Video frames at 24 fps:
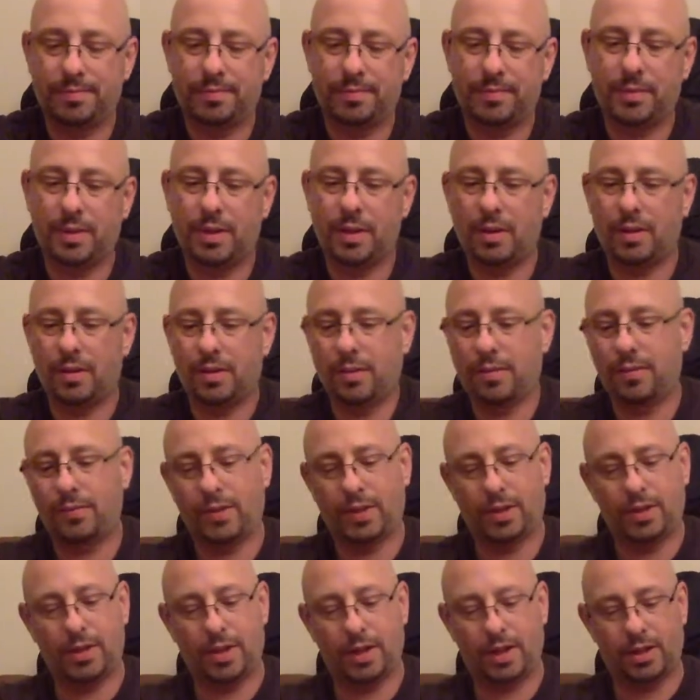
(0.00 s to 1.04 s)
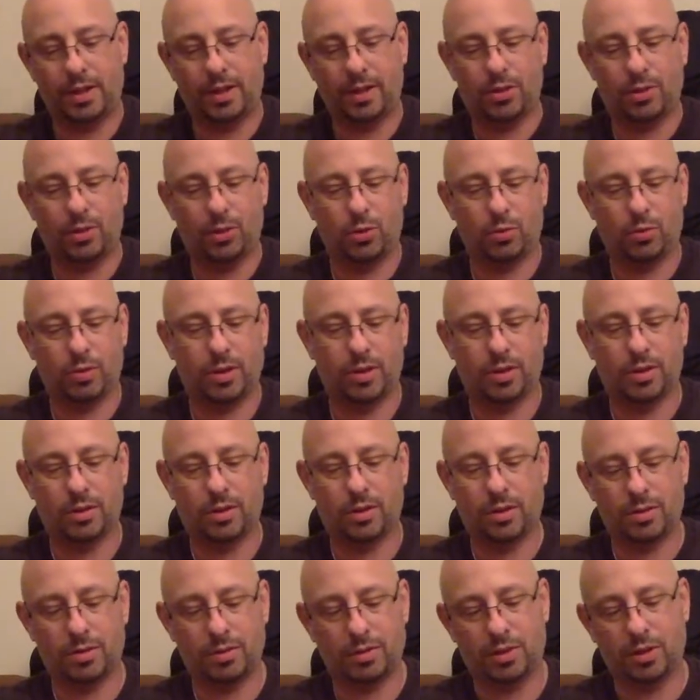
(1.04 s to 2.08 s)
if I take these
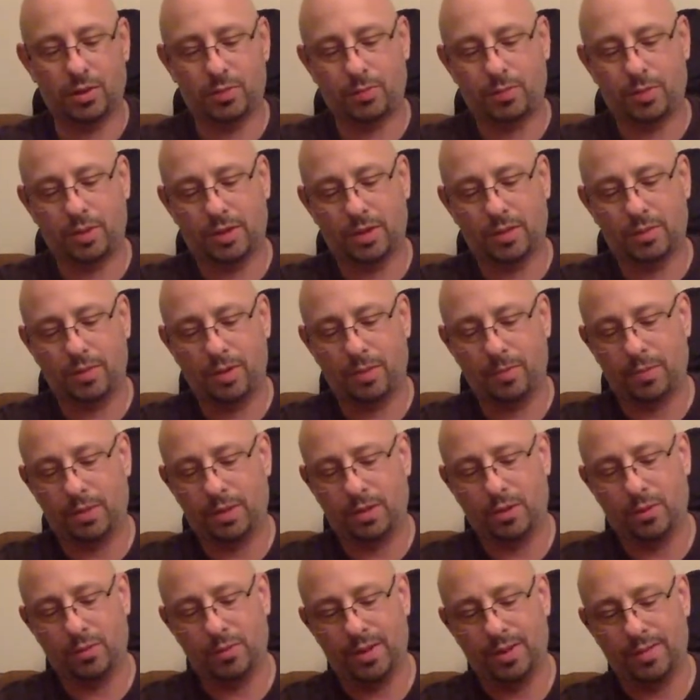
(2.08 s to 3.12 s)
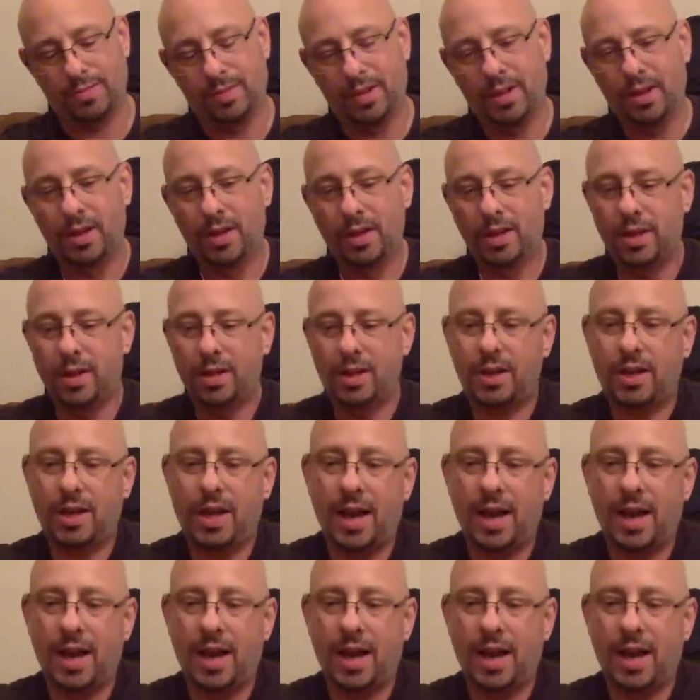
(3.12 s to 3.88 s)
O-rings, just pick them up a little bit, you're